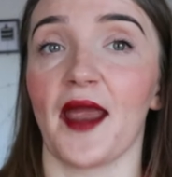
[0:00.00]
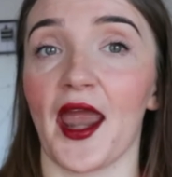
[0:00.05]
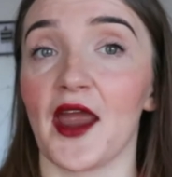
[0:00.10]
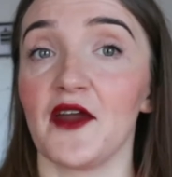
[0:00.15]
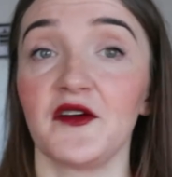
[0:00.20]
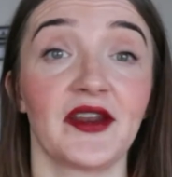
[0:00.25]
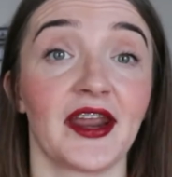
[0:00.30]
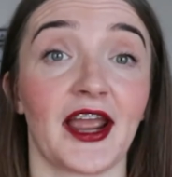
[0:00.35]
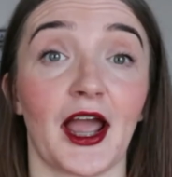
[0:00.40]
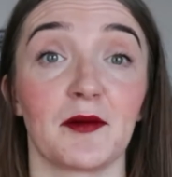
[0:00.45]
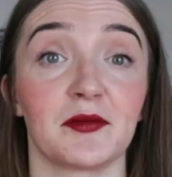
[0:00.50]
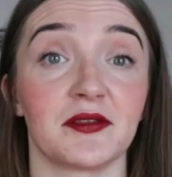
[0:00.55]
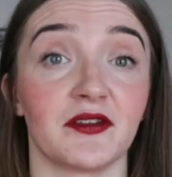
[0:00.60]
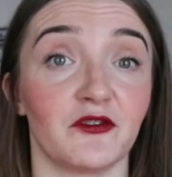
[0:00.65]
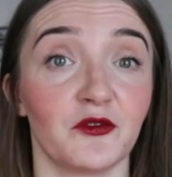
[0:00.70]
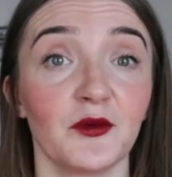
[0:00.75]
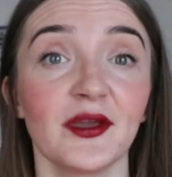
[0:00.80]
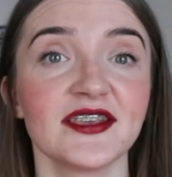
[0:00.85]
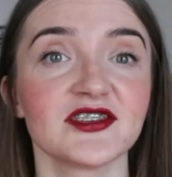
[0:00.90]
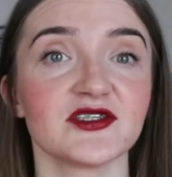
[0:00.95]
every couple
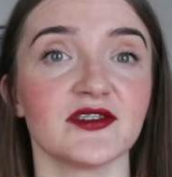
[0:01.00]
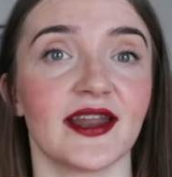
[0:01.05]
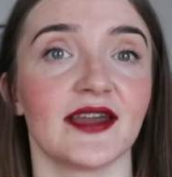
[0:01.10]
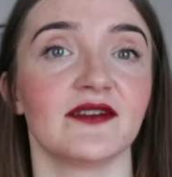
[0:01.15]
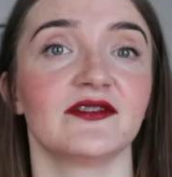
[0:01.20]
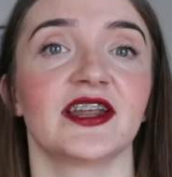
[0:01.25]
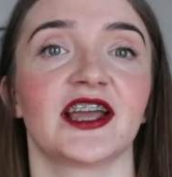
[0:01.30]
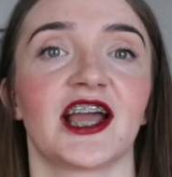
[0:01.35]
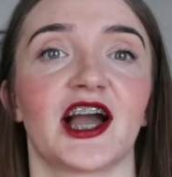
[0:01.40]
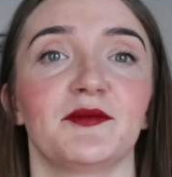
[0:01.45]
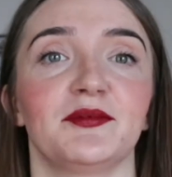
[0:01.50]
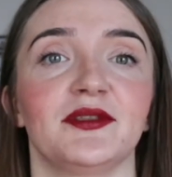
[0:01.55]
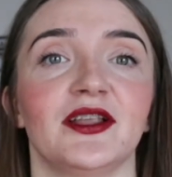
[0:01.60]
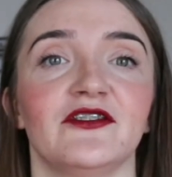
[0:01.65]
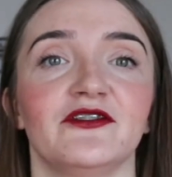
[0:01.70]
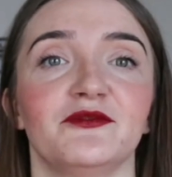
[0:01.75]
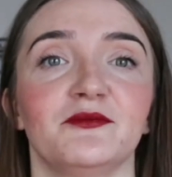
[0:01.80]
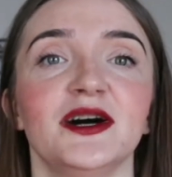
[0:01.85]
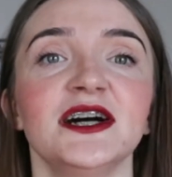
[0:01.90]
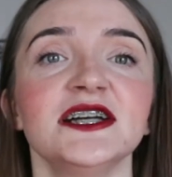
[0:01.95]
of weeks or every couple
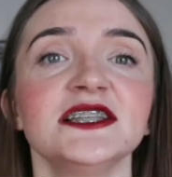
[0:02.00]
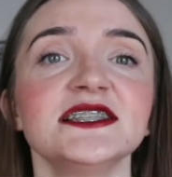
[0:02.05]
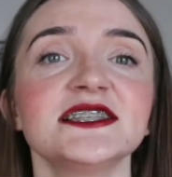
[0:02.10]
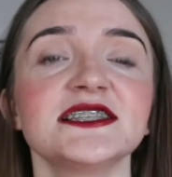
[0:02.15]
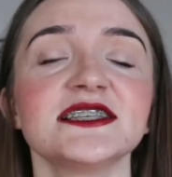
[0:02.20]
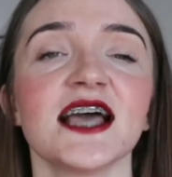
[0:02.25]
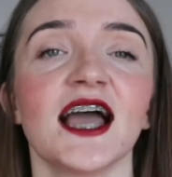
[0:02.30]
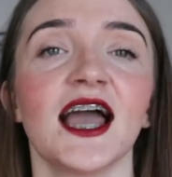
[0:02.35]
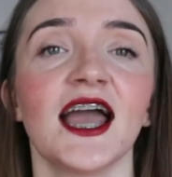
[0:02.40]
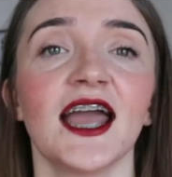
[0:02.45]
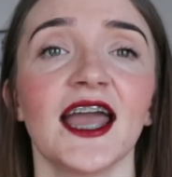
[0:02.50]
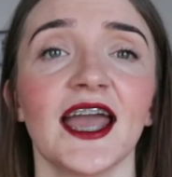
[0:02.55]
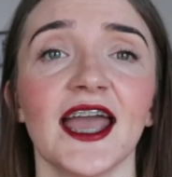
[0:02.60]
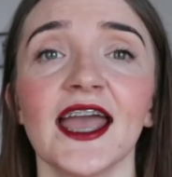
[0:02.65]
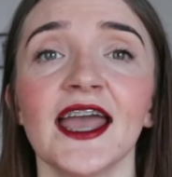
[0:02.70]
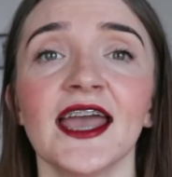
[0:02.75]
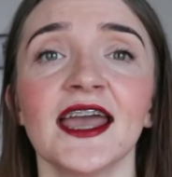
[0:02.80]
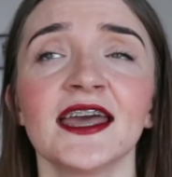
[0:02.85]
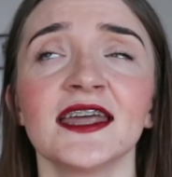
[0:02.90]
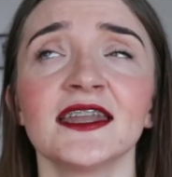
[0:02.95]
of months.
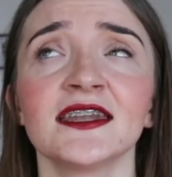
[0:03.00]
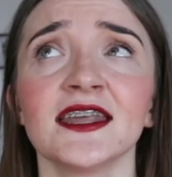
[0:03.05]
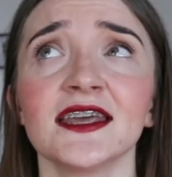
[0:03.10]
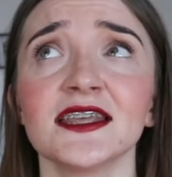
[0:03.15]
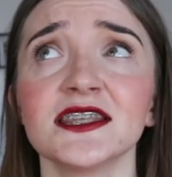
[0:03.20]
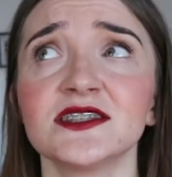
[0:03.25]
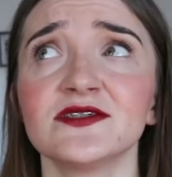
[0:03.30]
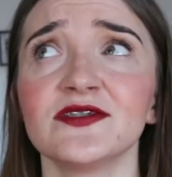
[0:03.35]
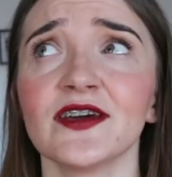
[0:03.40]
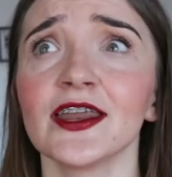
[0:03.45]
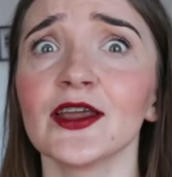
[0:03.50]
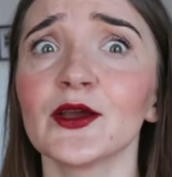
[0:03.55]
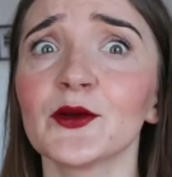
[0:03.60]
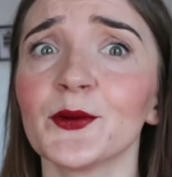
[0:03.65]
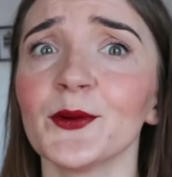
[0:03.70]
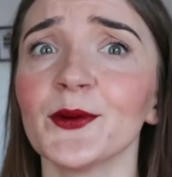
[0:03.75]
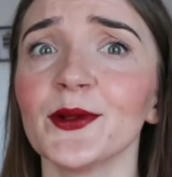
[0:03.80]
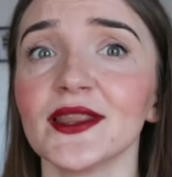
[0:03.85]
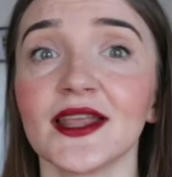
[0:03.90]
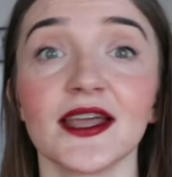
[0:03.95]
And it's very
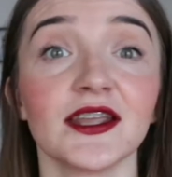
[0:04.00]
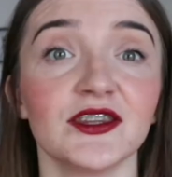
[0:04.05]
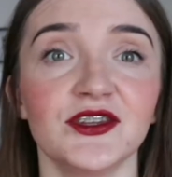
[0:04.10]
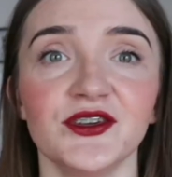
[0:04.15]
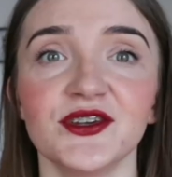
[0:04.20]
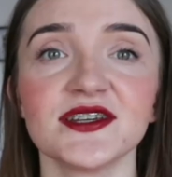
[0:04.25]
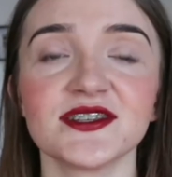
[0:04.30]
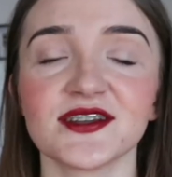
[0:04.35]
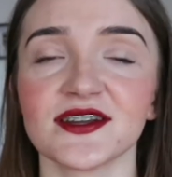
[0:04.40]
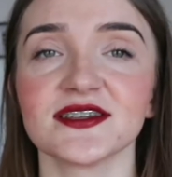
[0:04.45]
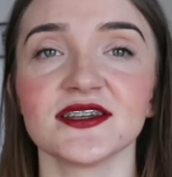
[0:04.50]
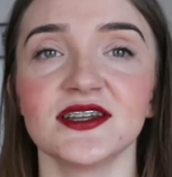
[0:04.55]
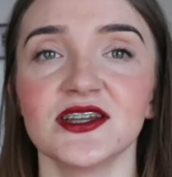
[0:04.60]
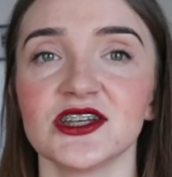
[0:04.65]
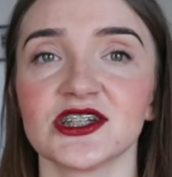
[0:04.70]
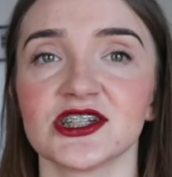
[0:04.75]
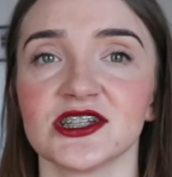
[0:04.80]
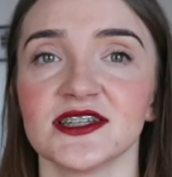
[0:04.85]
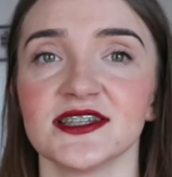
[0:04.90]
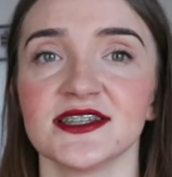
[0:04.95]
cool that New Year's
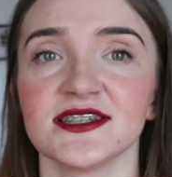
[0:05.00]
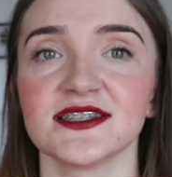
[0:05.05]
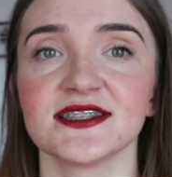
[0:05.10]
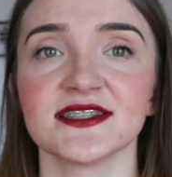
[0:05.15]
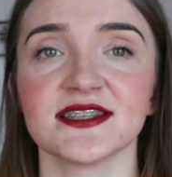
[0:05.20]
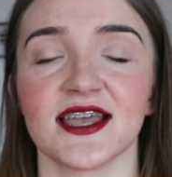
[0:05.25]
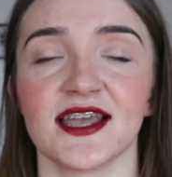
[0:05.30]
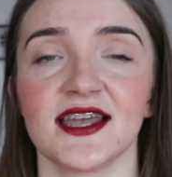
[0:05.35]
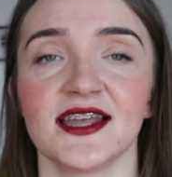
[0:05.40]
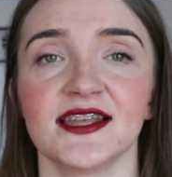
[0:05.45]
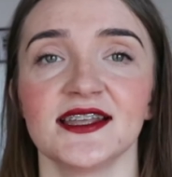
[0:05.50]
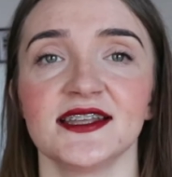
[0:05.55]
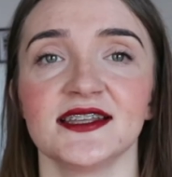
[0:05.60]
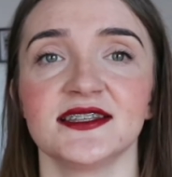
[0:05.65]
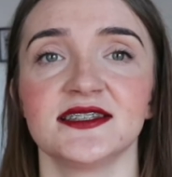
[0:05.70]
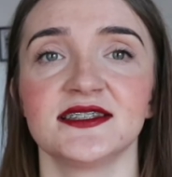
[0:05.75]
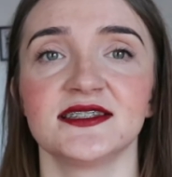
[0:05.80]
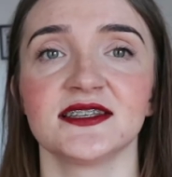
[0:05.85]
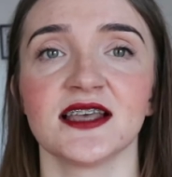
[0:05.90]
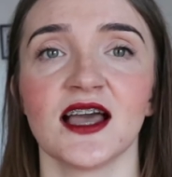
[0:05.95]
resolutions
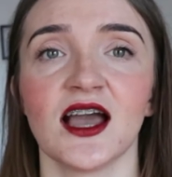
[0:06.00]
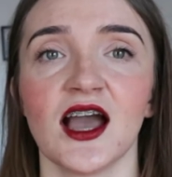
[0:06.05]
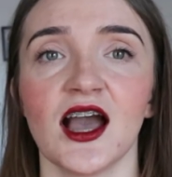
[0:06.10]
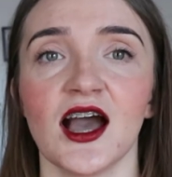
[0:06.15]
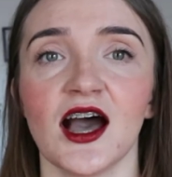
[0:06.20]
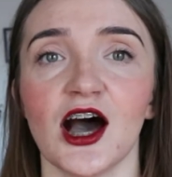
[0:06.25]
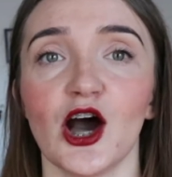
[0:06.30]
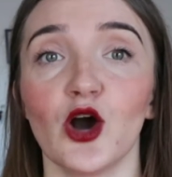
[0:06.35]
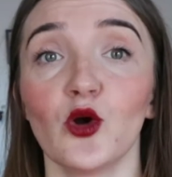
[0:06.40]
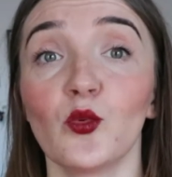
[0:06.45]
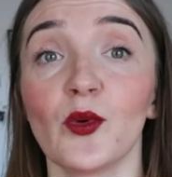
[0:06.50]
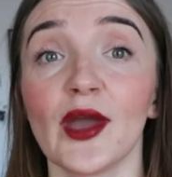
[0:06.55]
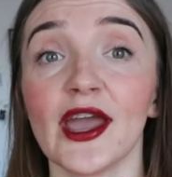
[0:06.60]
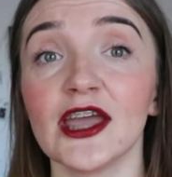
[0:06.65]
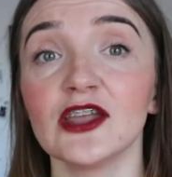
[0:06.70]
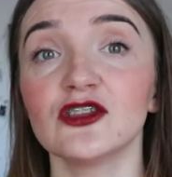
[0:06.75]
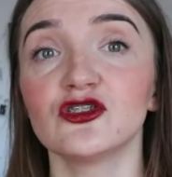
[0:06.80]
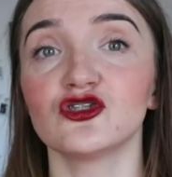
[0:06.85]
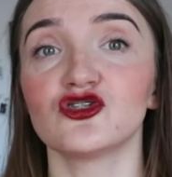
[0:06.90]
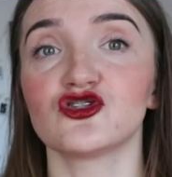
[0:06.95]
is a
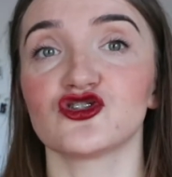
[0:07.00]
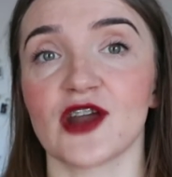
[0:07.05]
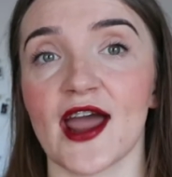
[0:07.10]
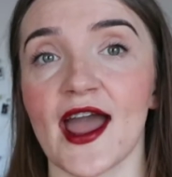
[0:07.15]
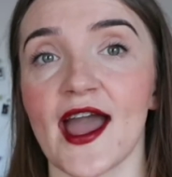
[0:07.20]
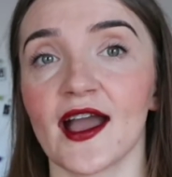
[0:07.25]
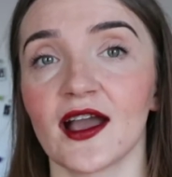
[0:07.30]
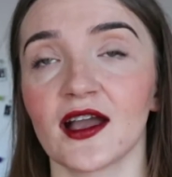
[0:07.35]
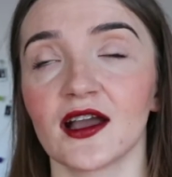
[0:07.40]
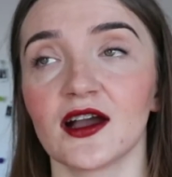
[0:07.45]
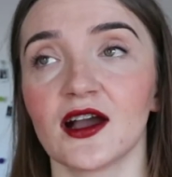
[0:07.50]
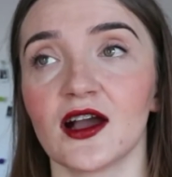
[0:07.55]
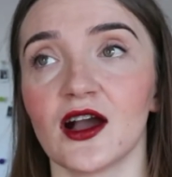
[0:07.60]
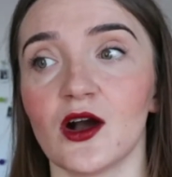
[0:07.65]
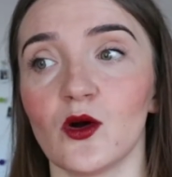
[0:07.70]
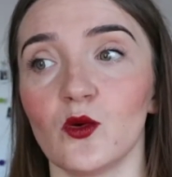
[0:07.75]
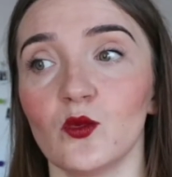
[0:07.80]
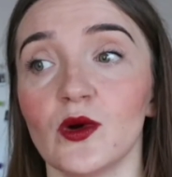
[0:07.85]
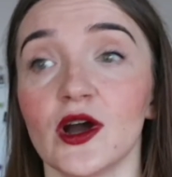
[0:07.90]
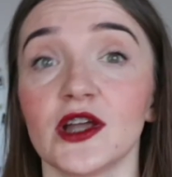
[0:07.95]
way to track
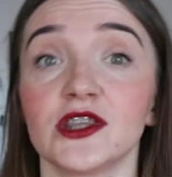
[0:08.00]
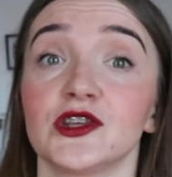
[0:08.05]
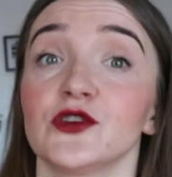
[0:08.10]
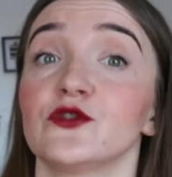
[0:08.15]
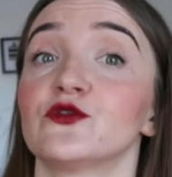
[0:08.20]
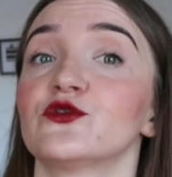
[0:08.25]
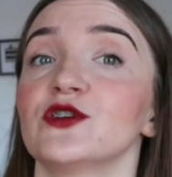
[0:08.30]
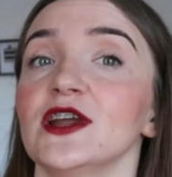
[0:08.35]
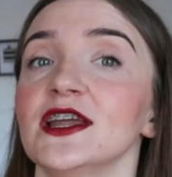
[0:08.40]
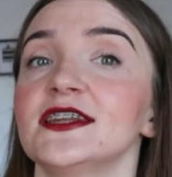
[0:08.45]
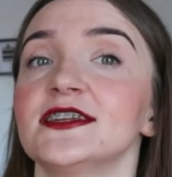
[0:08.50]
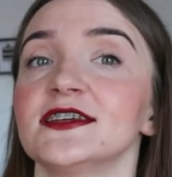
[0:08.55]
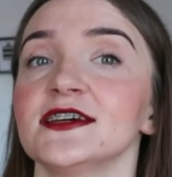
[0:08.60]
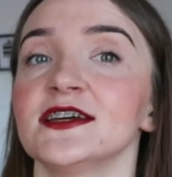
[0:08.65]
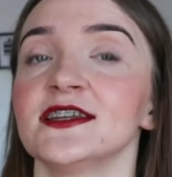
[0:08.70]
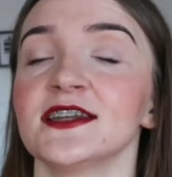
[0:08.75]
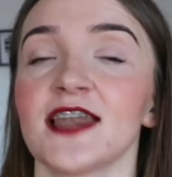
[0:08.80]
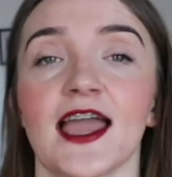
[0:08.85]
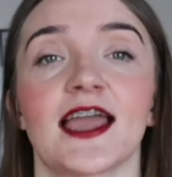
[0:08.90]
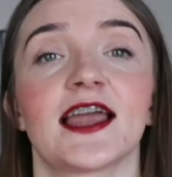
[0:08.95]
what you've
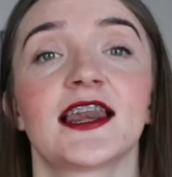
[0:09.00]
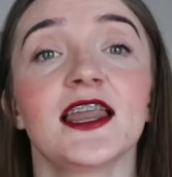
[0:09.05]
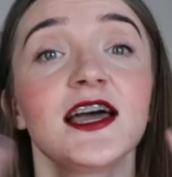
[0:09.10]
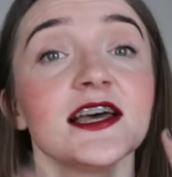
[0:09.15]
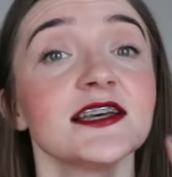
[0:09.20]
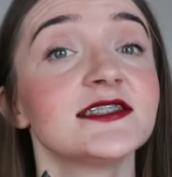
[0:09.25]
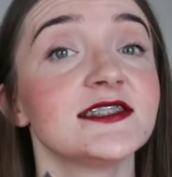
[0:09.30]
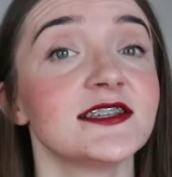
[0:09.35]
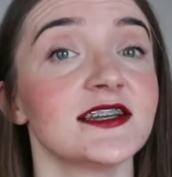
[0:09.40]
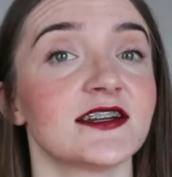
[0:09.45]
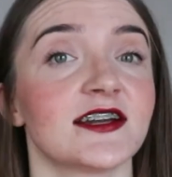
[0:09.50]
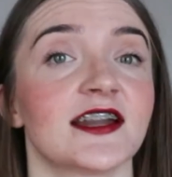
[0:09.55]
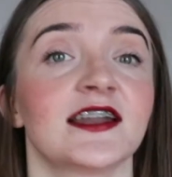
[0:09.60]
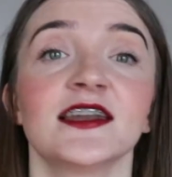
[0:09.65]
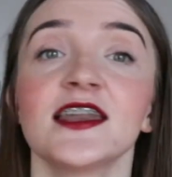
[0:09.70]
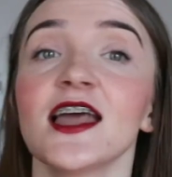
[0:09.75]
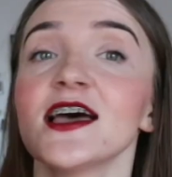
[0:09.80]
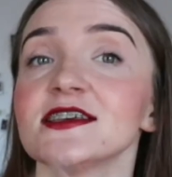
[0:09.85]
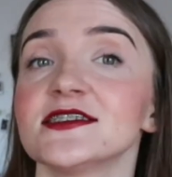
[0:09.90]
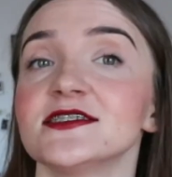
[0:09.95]
written like last year
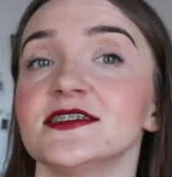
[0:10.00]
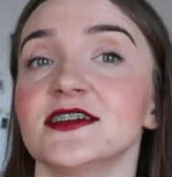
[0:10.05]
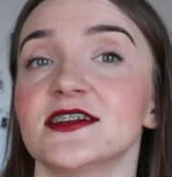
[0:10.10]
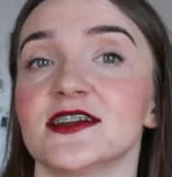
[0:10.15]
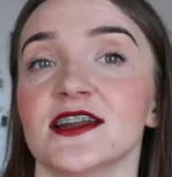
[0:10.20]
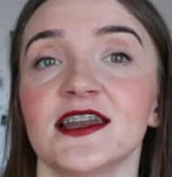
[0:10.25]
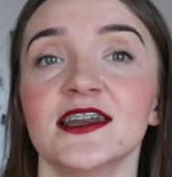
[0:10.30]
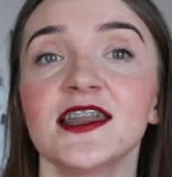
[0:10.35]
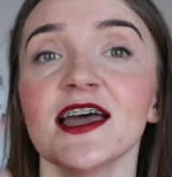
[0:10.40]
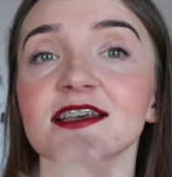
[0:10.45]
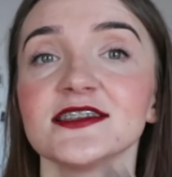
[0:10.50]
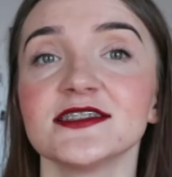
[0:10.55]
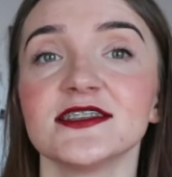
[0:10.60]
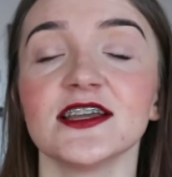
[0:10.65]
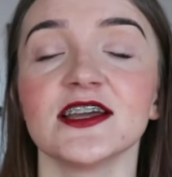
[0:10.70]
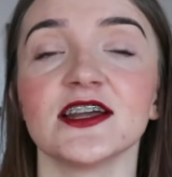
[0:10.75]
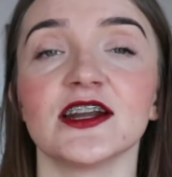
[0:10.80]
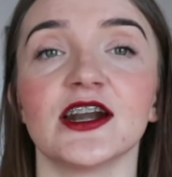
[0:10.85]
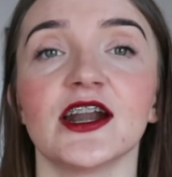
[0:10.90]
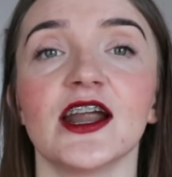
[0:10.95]
and last year and last
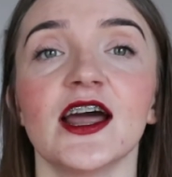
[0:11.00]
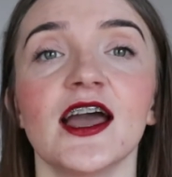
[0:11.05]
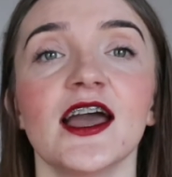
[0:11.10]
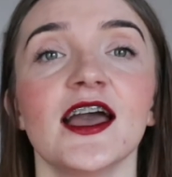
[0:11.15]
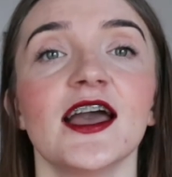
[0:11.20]
year.